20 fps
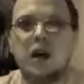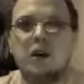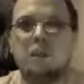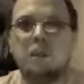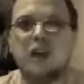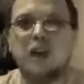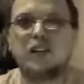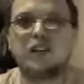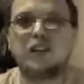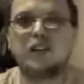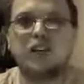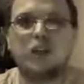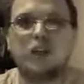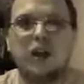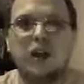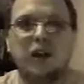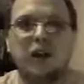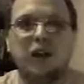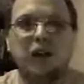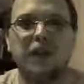But it's
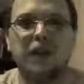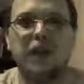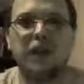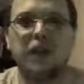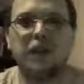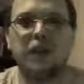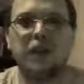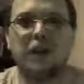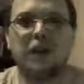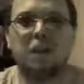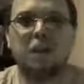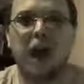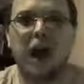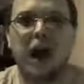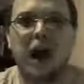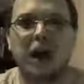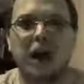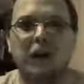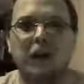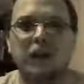critical to keep in
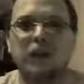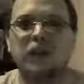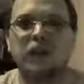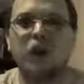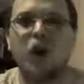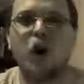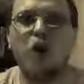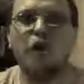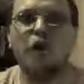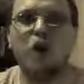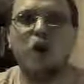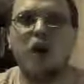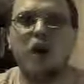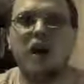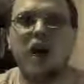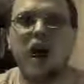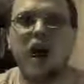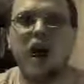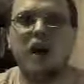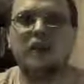mind this
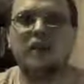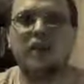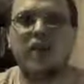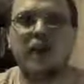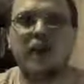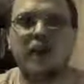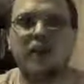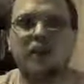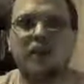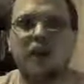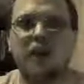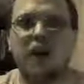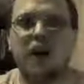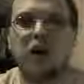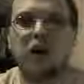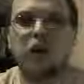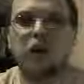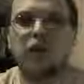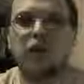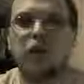overall context
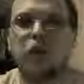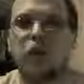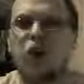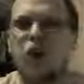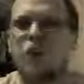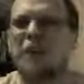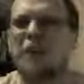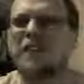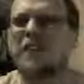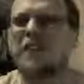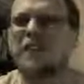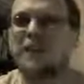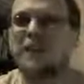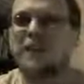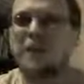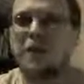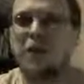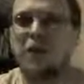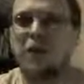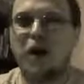of the Roman
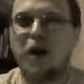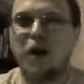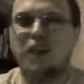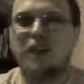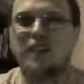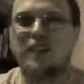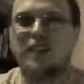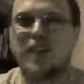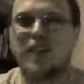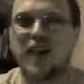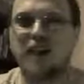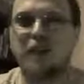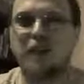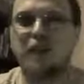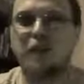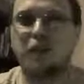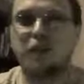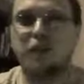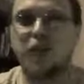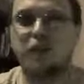system of wealth,
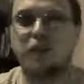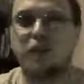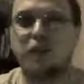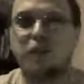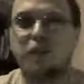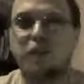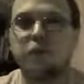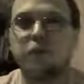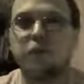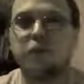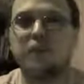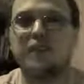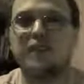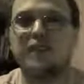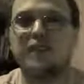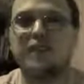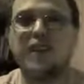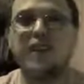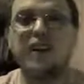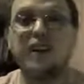status, and privilege,
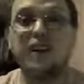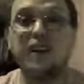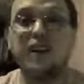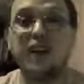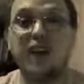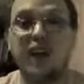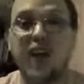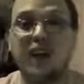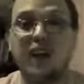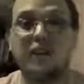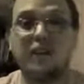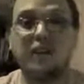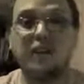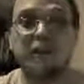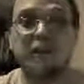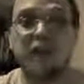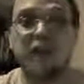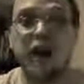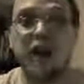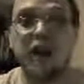particularly as it's
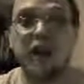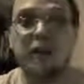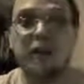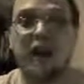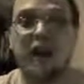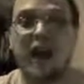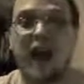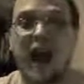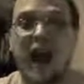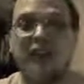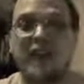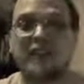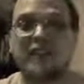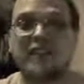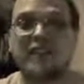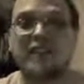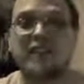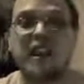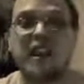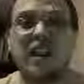embodied by
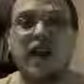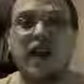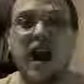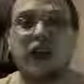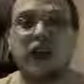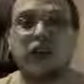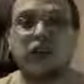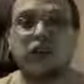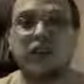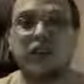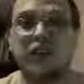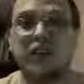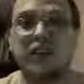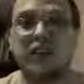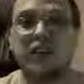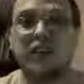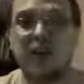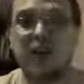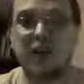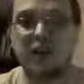access to knowledge or
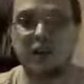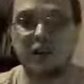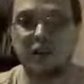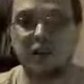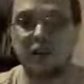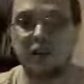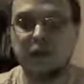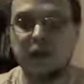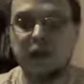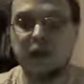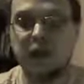education.